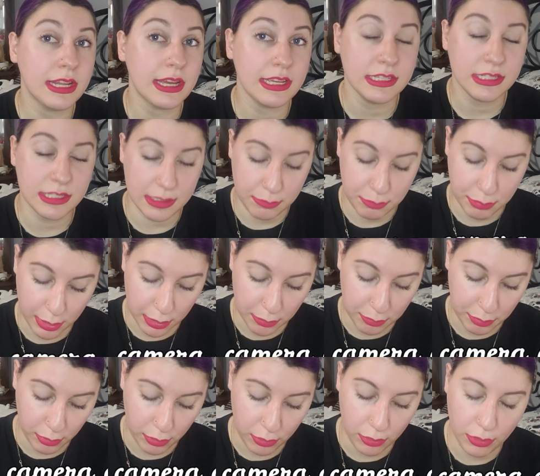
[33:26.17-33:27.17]
is nice and
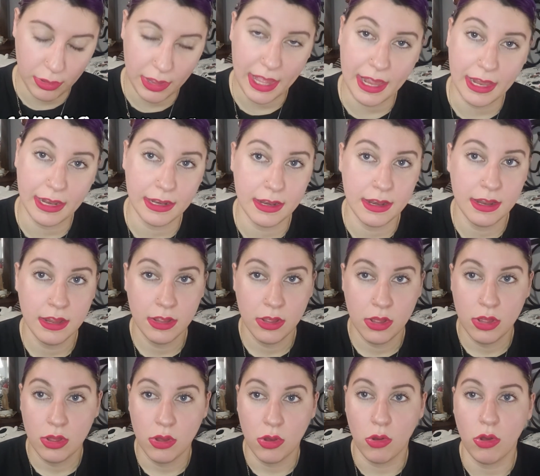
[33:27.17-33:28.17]
purple and
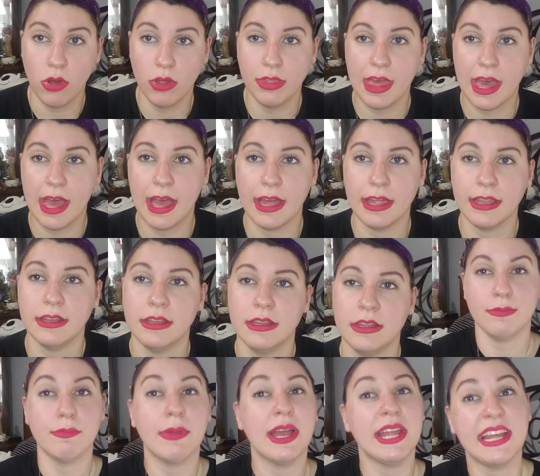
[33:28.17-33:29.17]
all that.
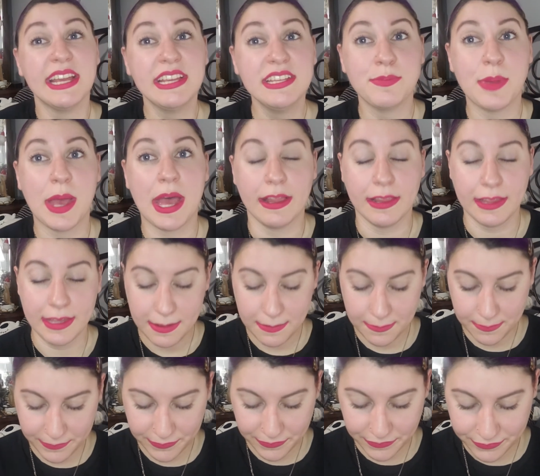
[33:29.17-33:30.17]
My next palette